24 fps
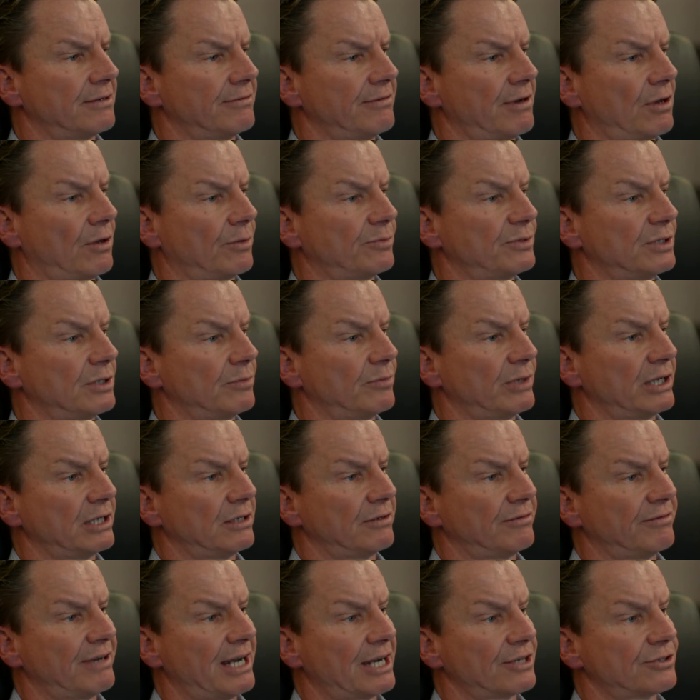developed, and
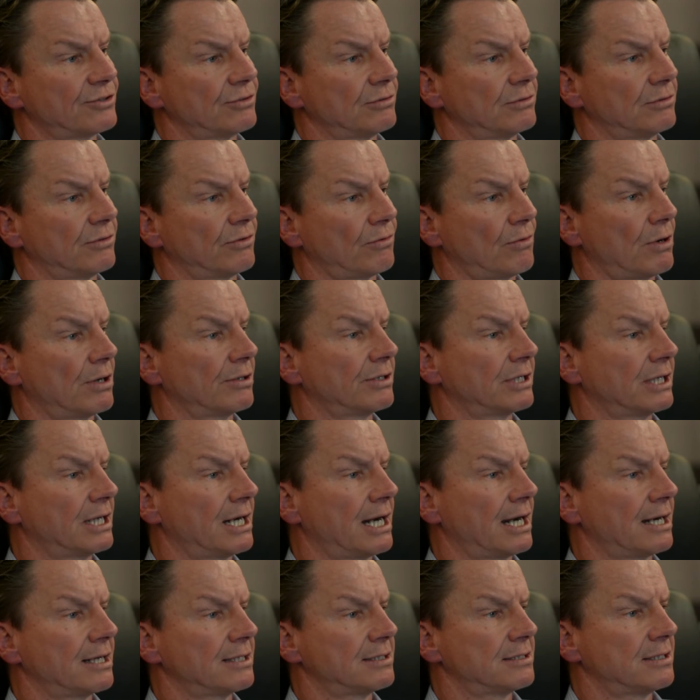manufactured throughout the
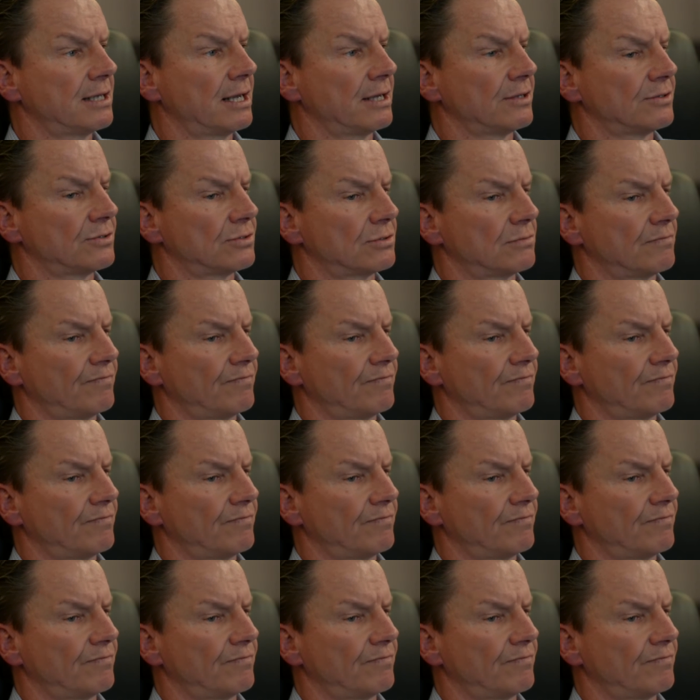United States.